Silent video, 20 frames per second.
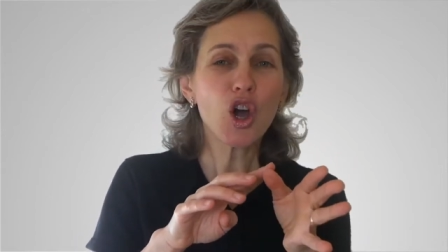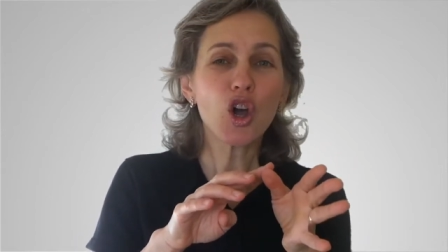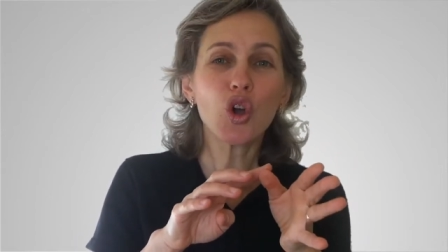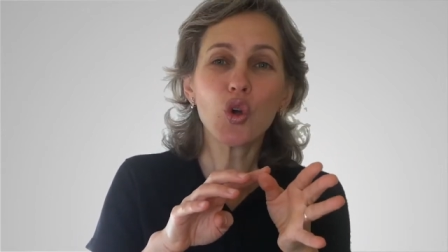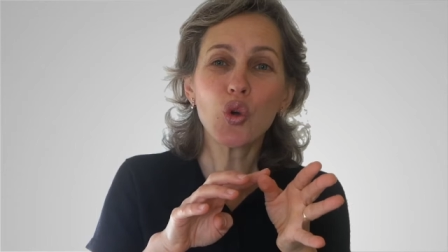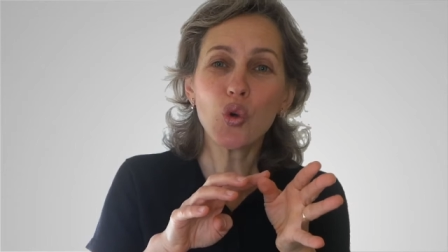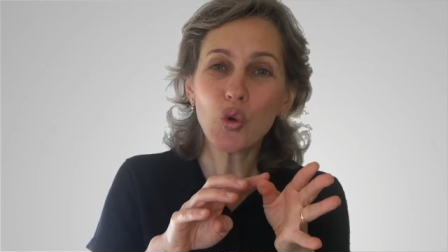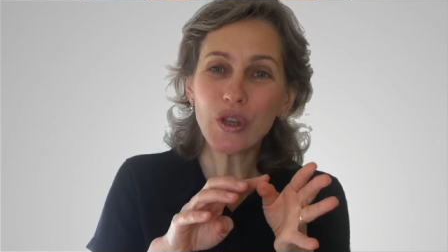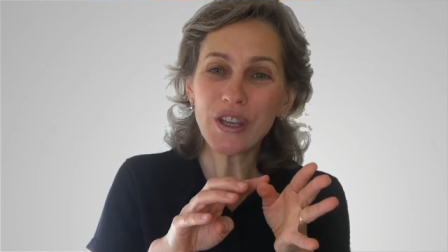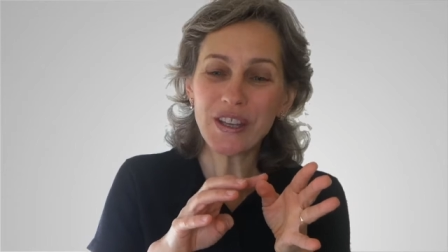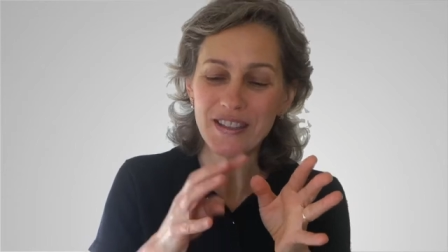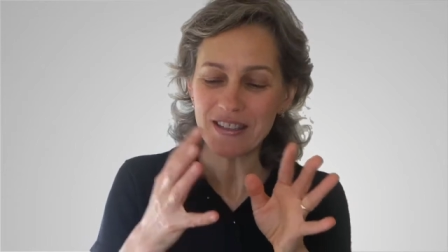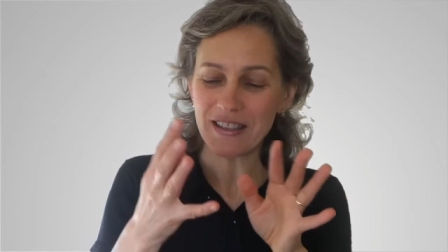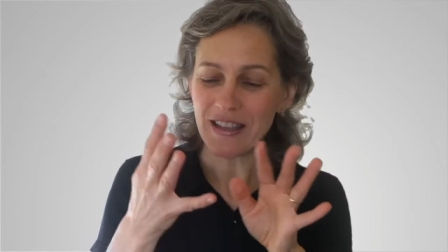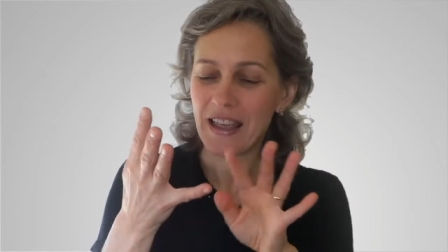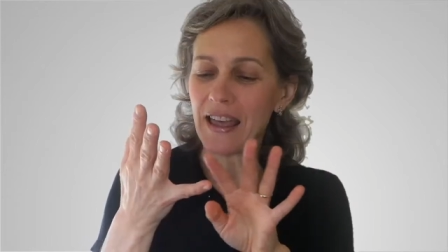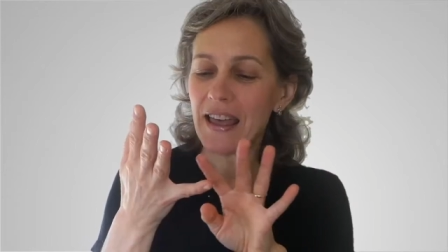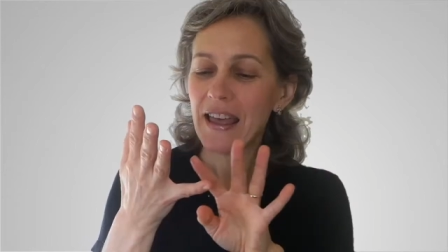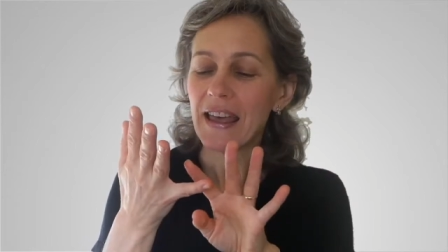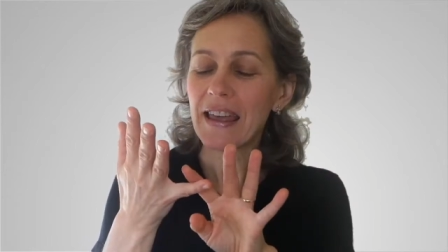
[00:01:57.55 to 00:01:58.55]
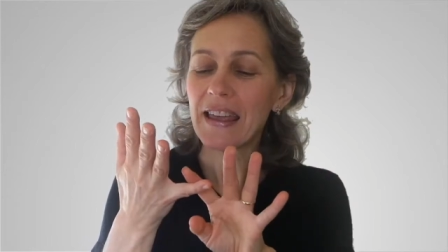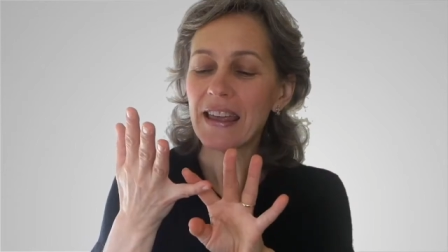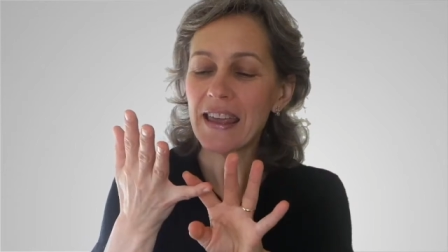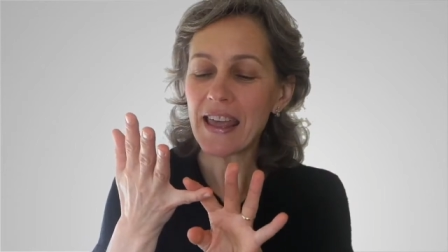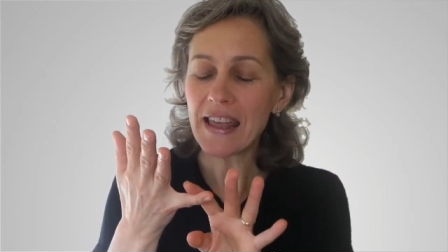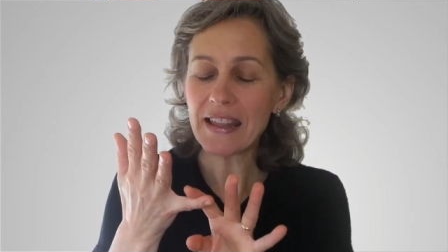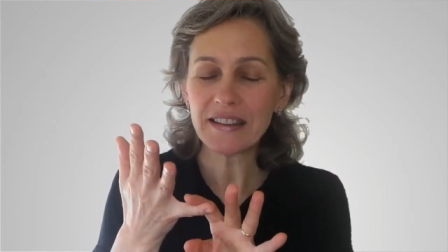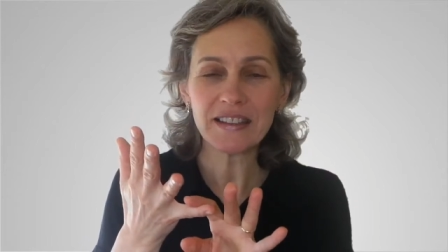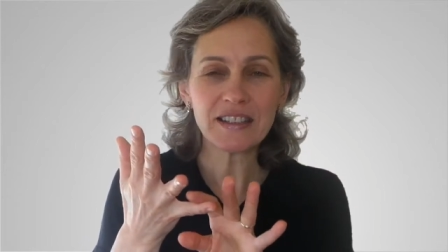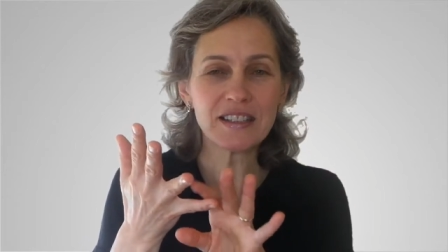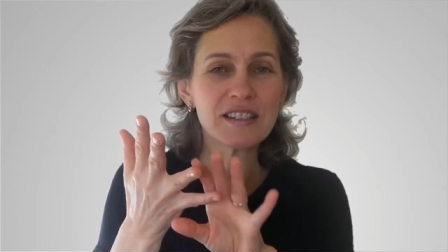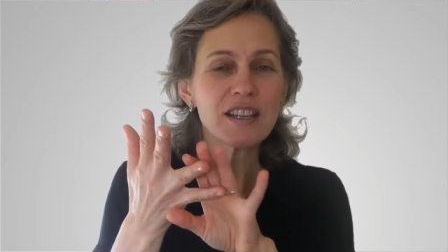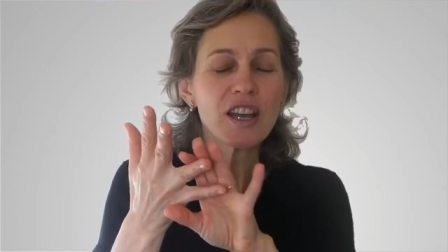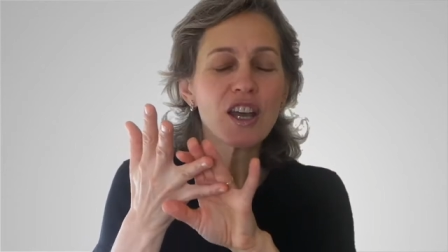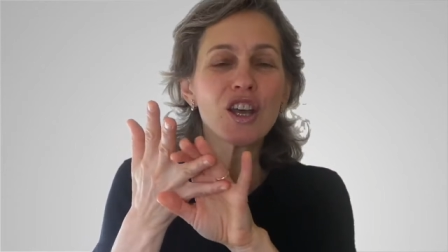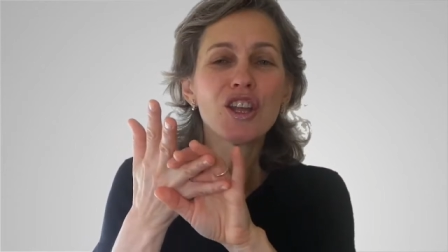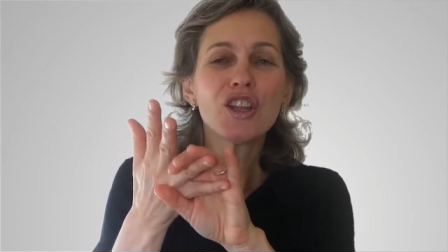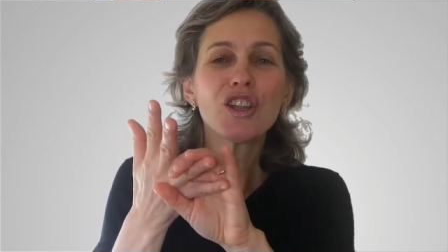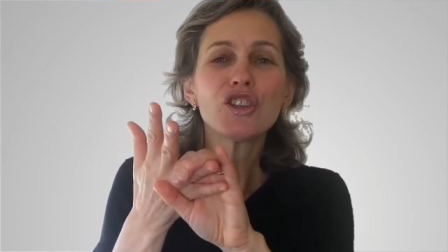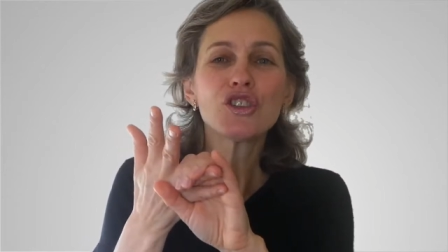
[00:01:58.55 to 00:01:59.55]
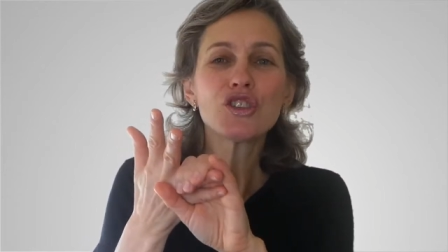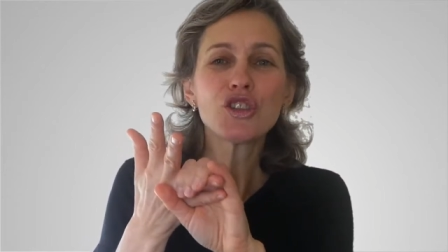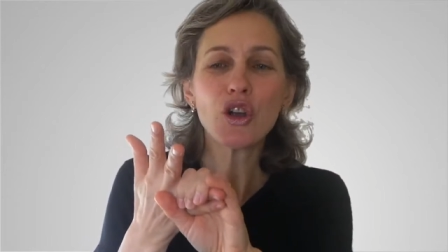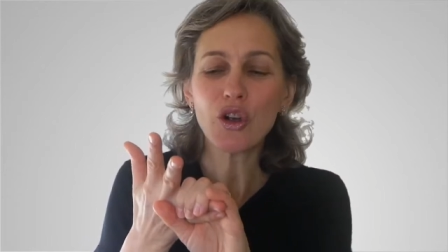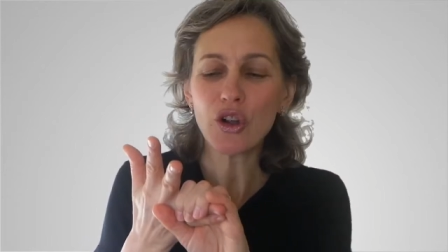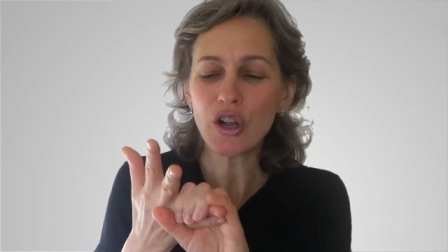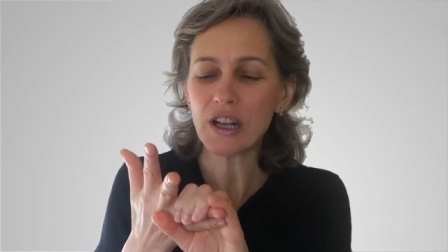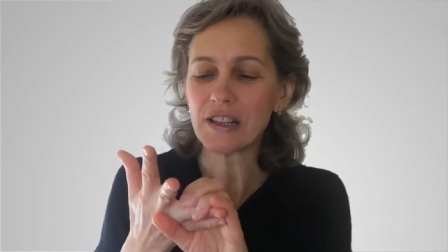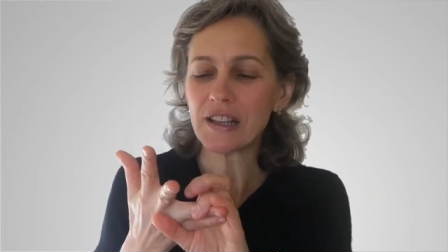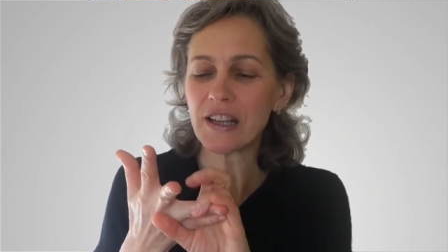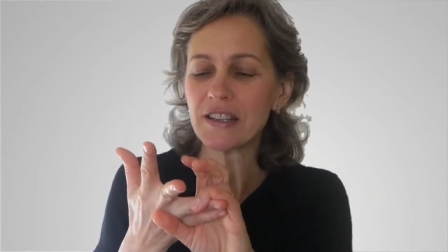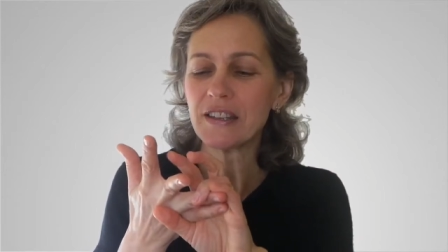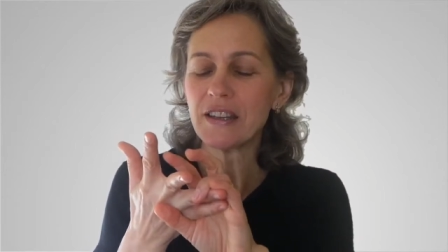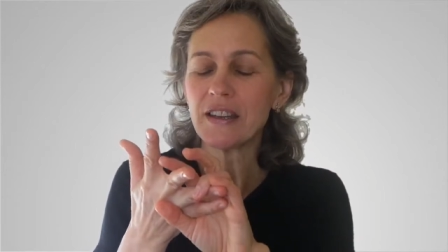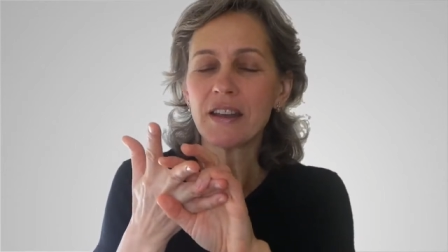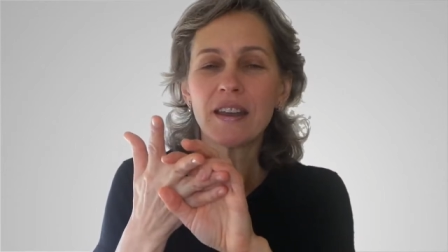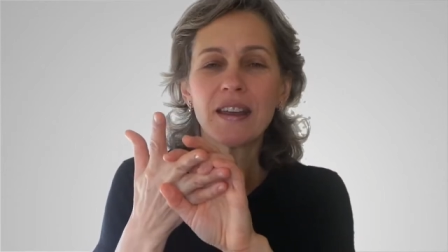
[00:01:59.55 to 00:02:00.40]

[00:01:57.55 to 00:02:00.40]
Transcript: cookies, candies, chocolate,